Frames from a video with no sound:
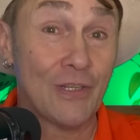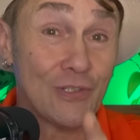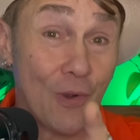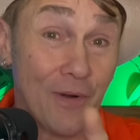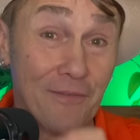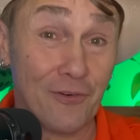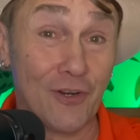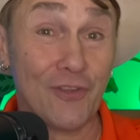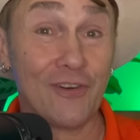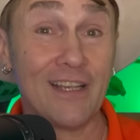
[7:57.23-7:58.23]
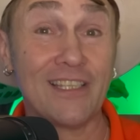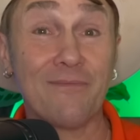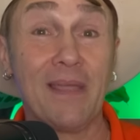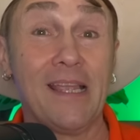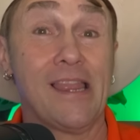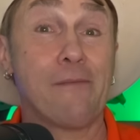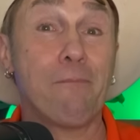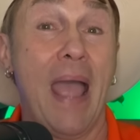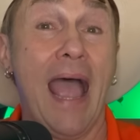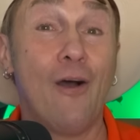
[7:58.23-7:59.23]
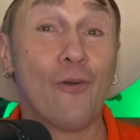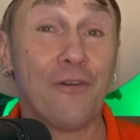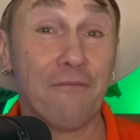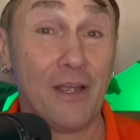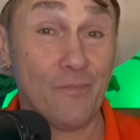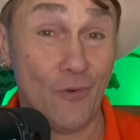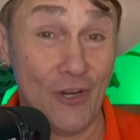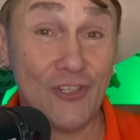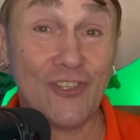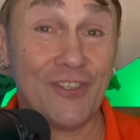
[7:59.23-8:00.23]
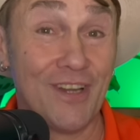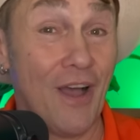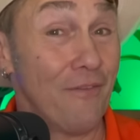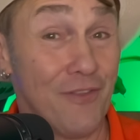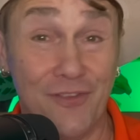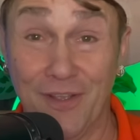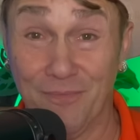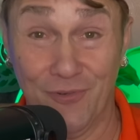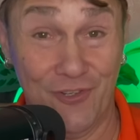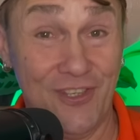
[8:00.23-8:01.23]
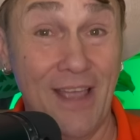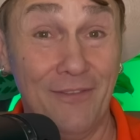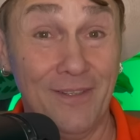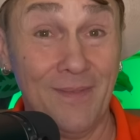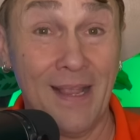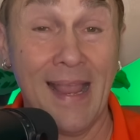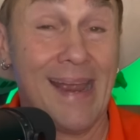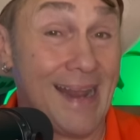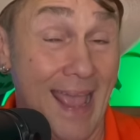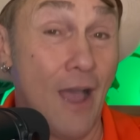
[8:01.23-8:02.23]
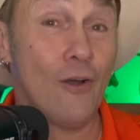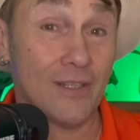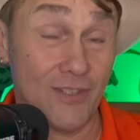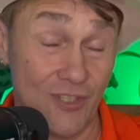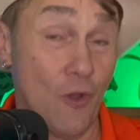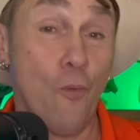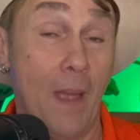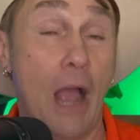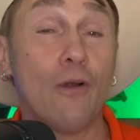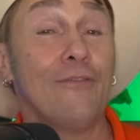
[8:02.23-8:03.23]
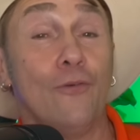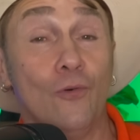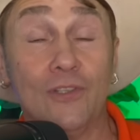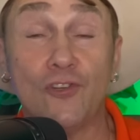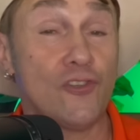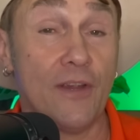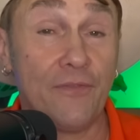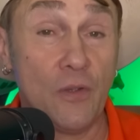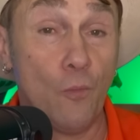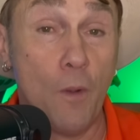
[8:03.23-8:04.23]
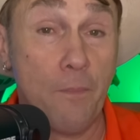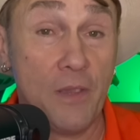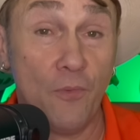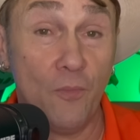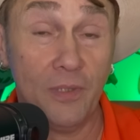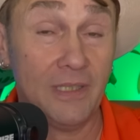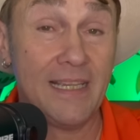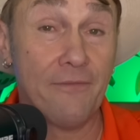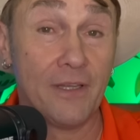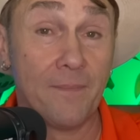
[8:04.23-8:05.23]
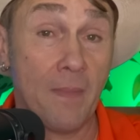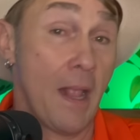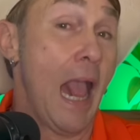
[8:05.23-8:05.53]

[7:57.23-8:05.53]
Don't ever underestimate the power and vibration of the number 7 and how it's so powerful in shifting what people believe in.